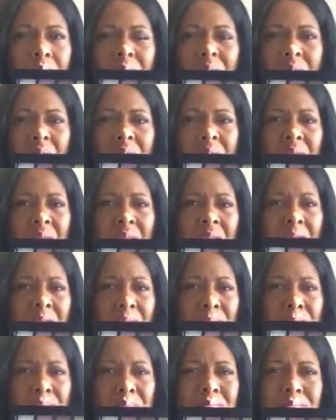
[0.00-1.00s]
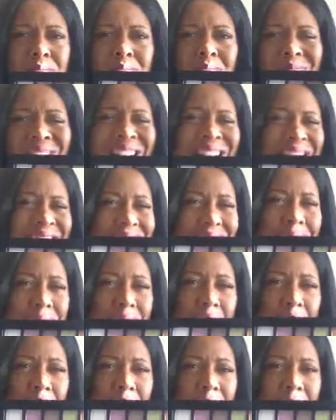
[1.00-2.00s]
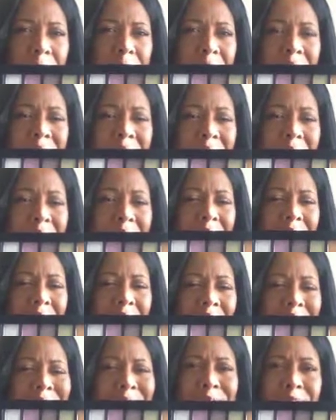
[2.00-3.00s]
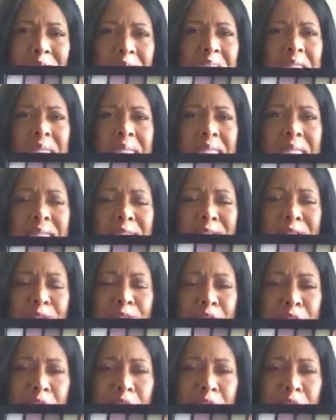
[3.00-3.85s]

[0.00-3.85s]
not that long, but not recently either.